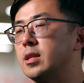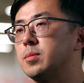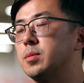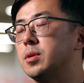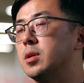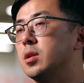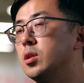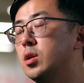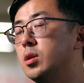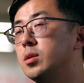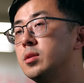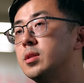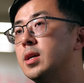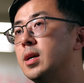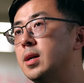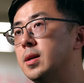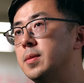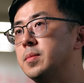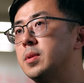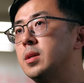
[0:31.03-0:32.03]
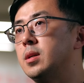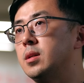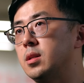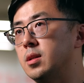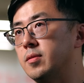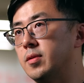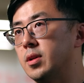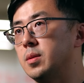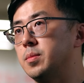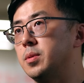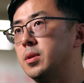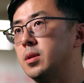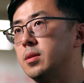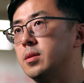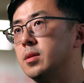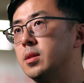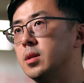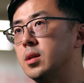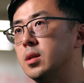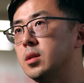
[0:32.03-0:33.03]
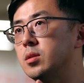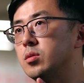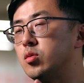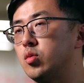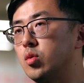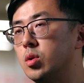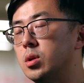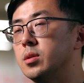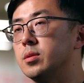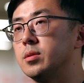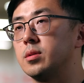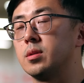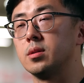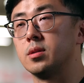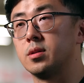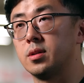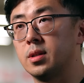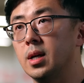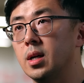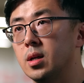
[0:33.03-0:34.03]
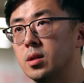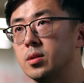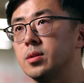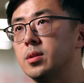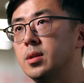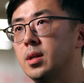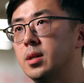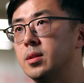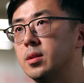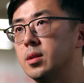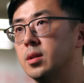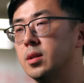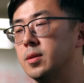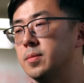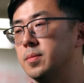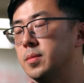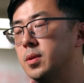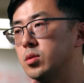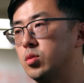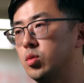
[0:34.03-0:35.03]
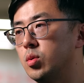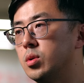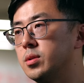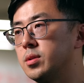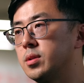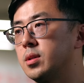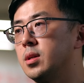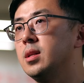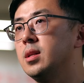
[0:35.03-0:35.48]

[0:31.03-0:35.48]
spent a long time developing the drones cells and the drones